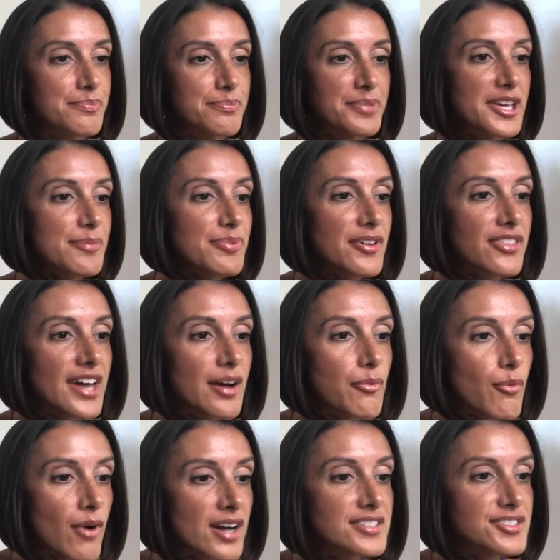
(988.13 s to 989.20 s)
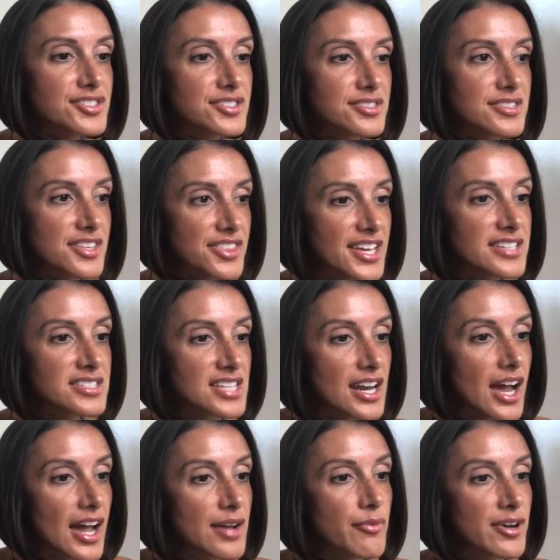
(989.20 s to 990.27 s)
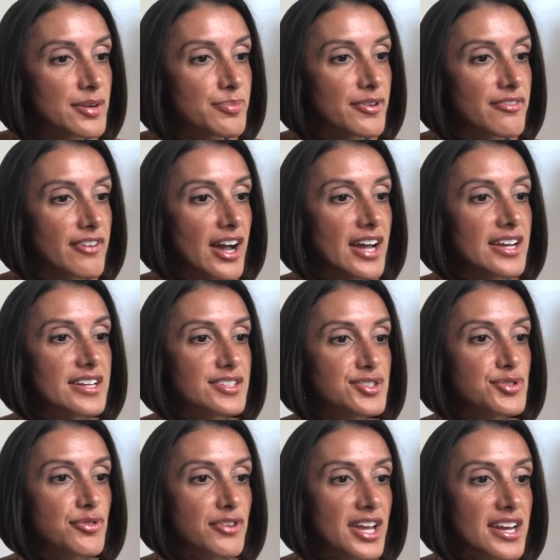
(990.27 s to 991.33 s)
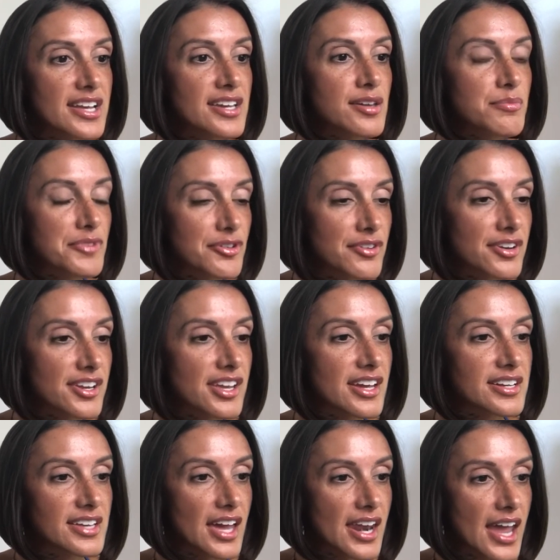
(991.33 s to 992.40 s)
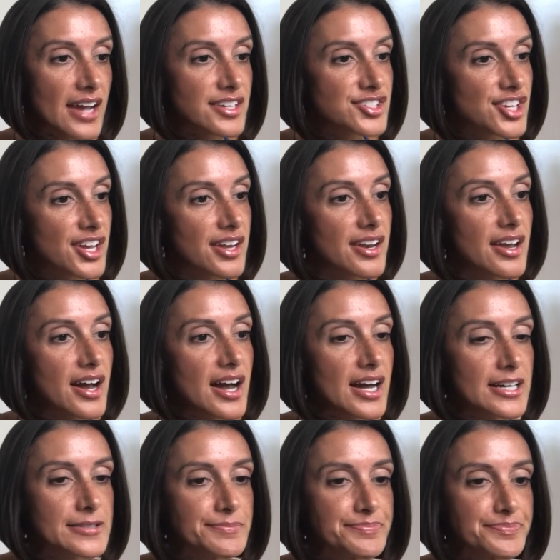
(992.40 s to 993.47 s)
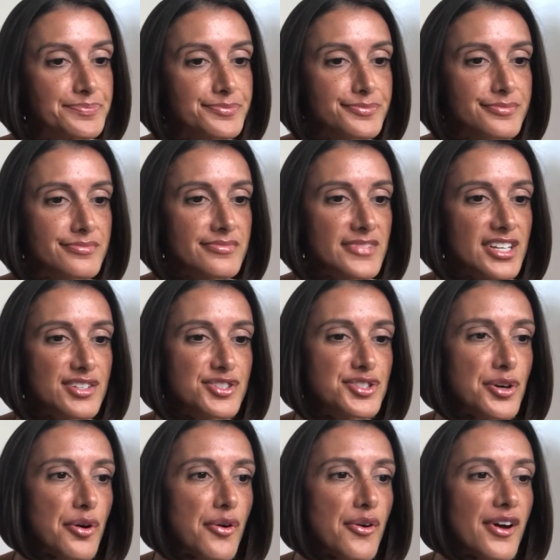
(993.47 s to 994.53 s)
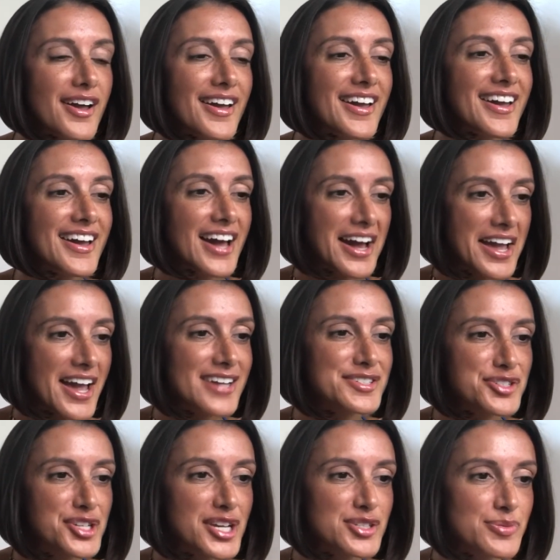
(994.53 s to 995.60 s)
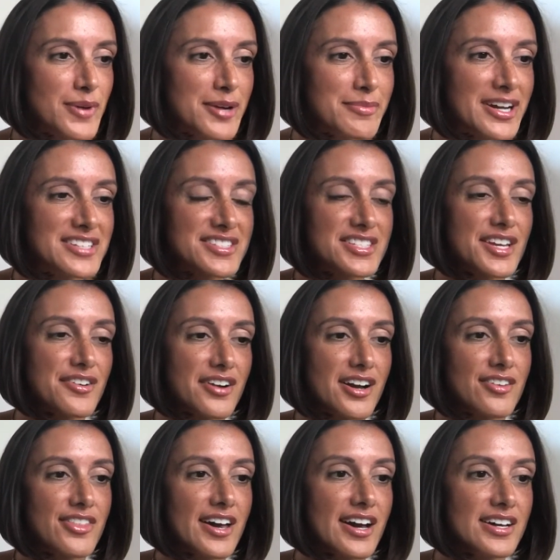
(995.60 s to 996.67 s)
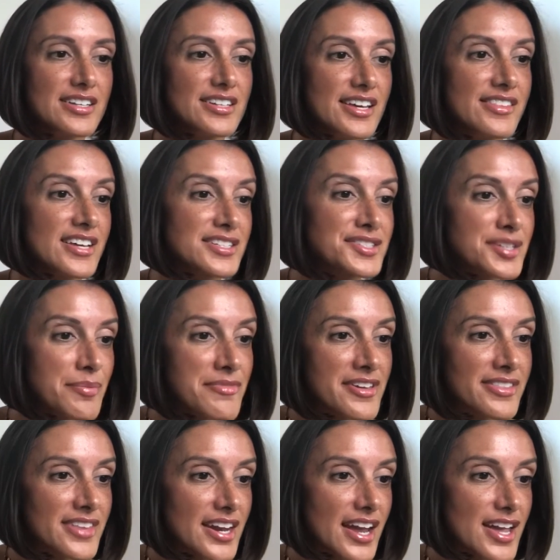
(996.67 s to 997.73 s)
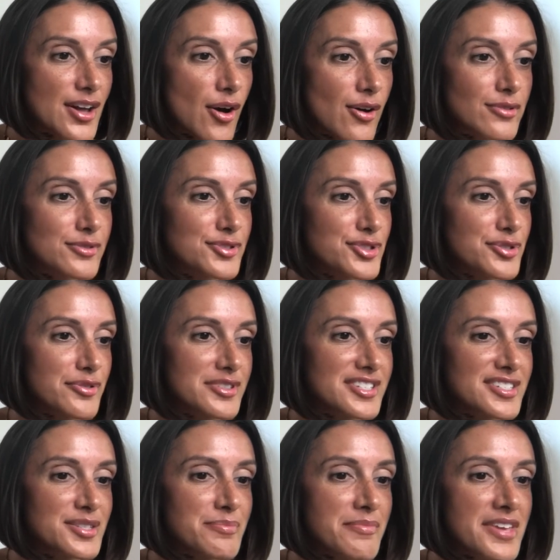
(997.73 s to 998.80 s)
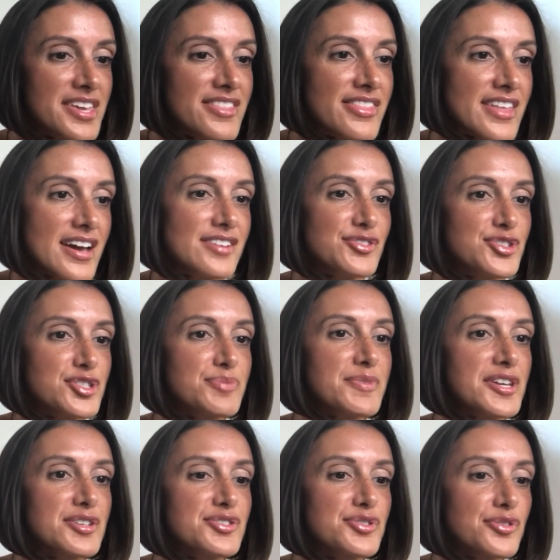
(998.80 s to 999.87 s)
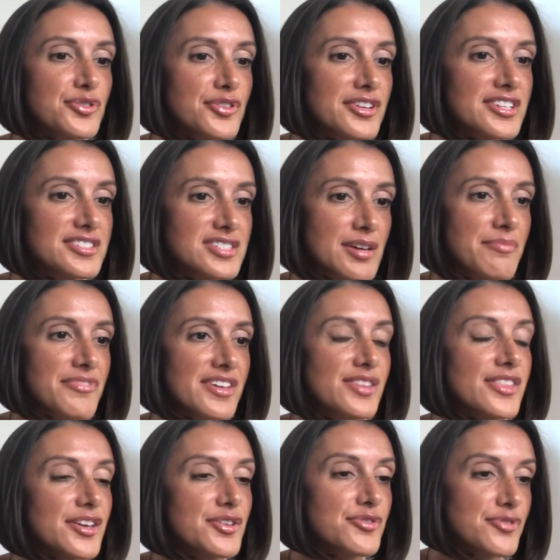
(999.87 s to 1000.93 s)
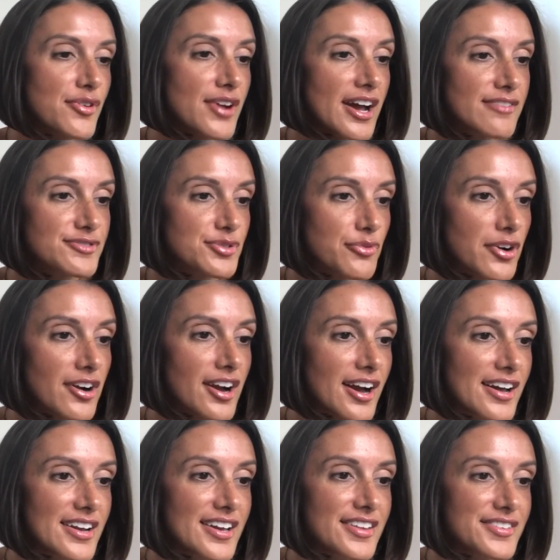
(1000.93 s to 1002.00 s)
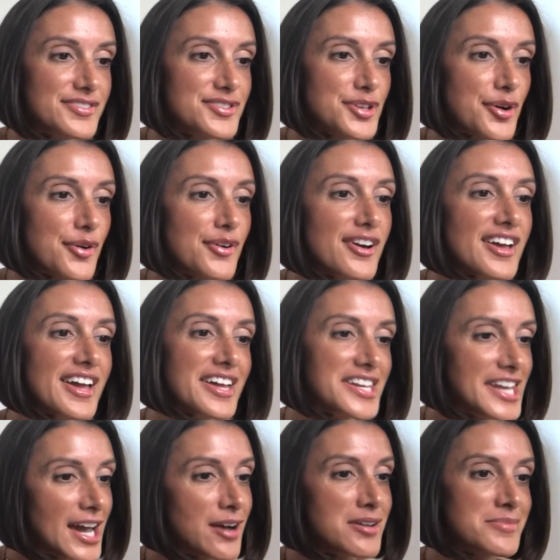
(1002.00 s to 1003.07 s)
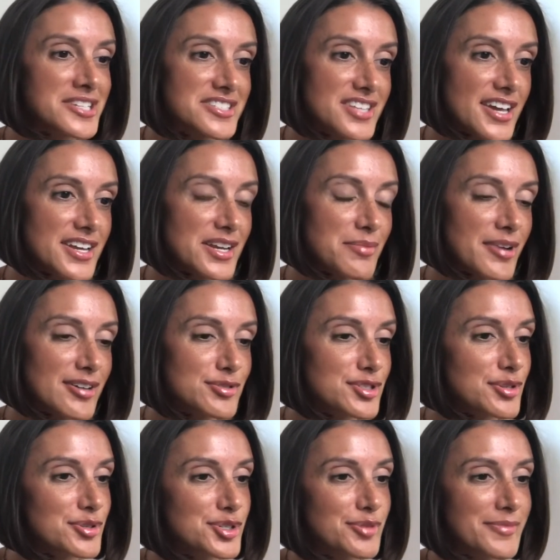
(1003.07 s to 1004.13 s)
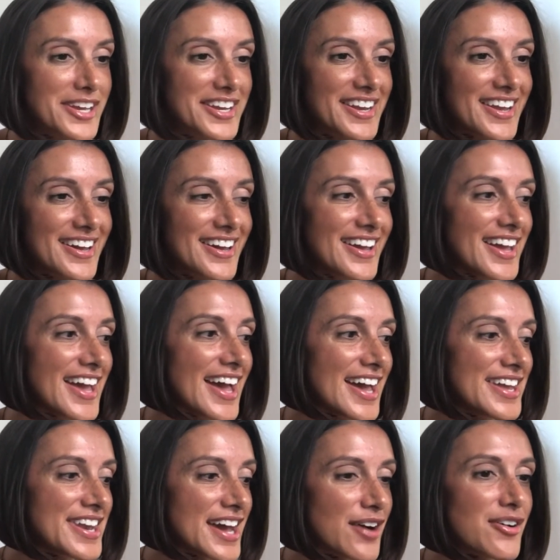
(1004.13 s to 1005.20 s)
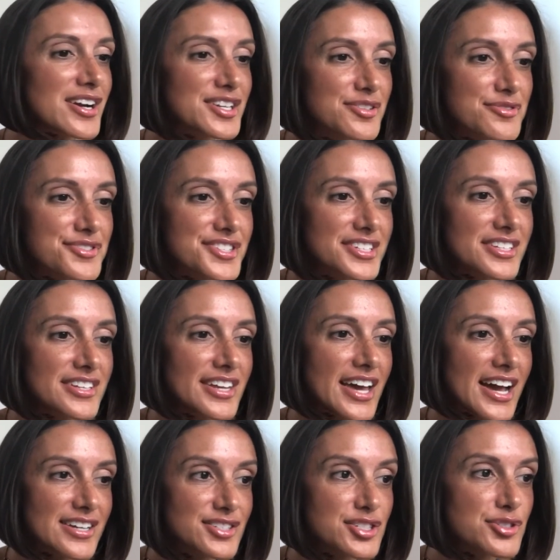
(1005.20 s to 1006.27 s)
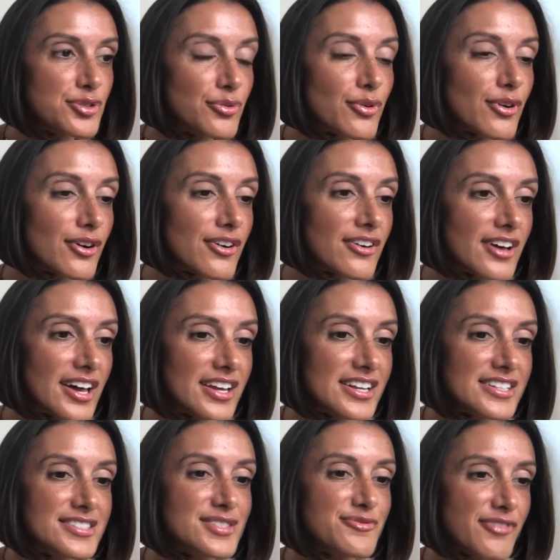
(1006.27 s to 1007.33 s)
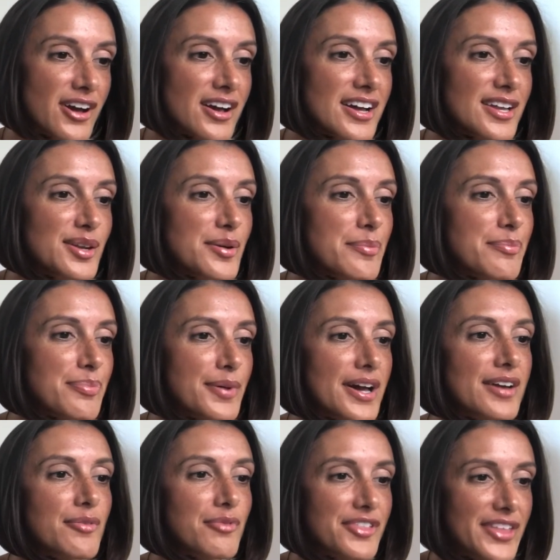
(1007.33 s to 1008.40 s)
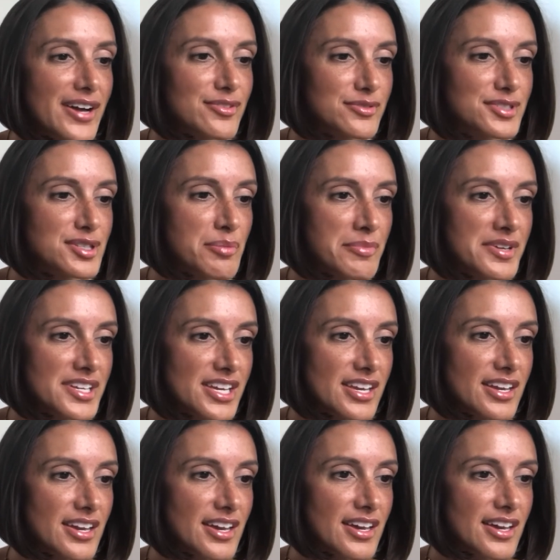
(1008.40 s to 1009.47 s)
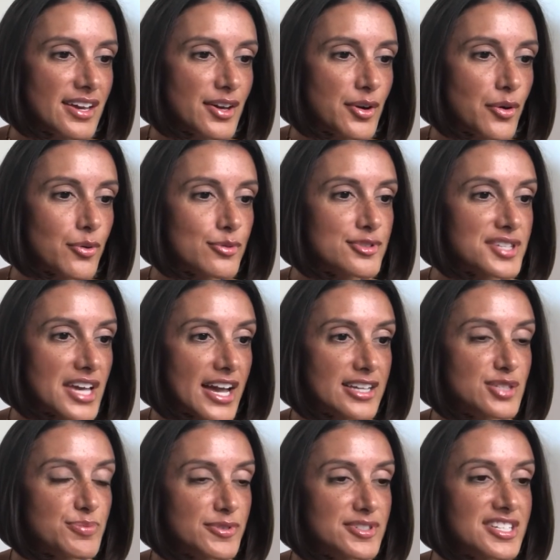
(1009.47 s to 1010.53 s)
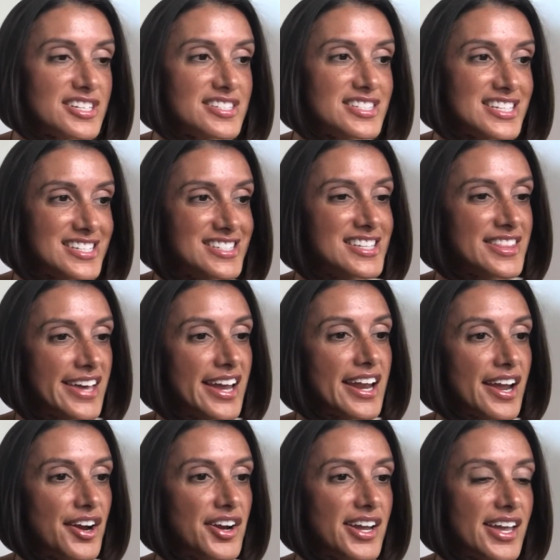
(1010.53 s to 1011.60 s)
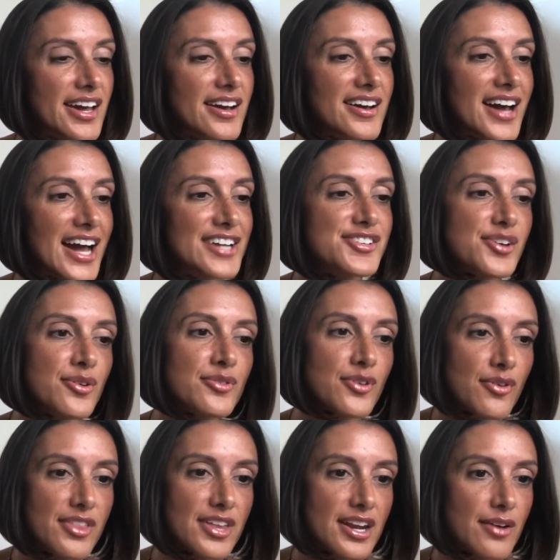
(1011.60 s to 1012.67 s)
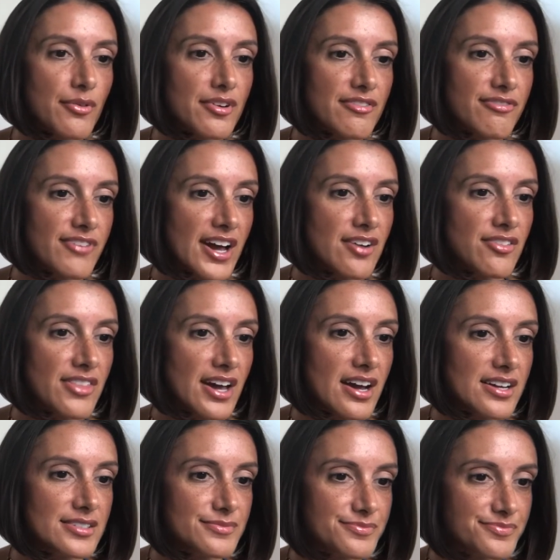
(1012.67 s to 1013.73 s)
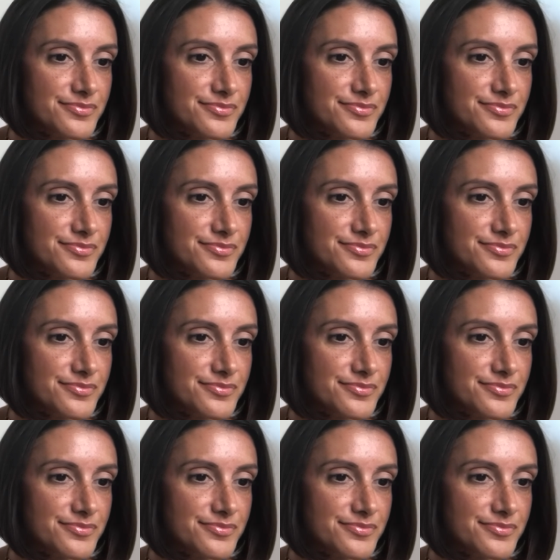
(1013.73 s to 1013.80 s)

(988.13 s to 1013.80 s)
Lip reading: people that want the things that I want to provide, is creating community and connection. So I had to change my mindset around that. And that's something that I coach. So it doesn't mean that just because you're good at something that you don't have to work on it. So now I'm excited about social media, and now I use it as a tool, and it's fun. But without somebody whose expertise is in that area, I don't know that I would have found that.